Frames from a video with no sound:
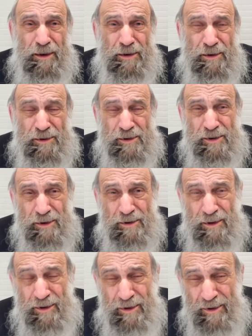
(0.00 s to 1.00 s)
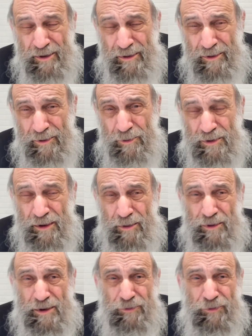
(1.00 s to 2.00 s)
get his do
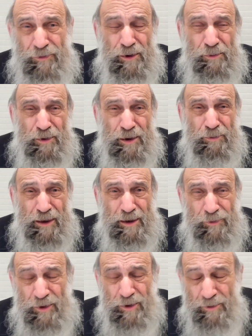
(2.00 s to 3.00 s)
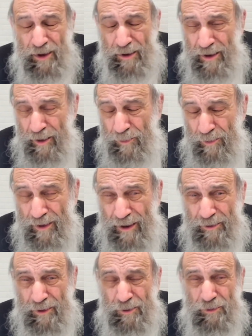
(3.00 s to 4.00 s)
something for him. I might have to help him
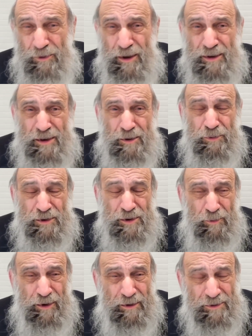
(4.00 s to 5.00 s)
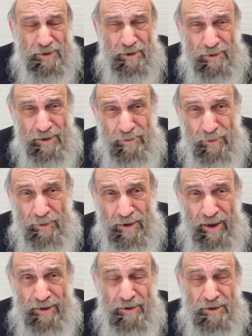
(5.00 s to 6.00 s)
out and do chesed with somebody else, to do
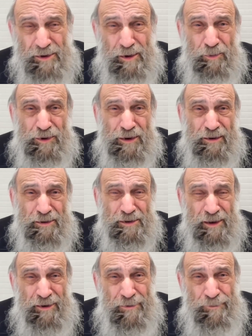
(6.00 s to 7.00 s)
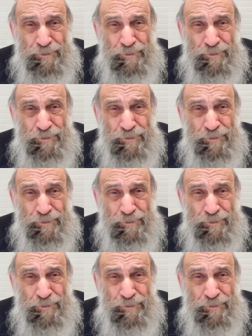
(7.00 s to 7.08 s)
kind to somebody else.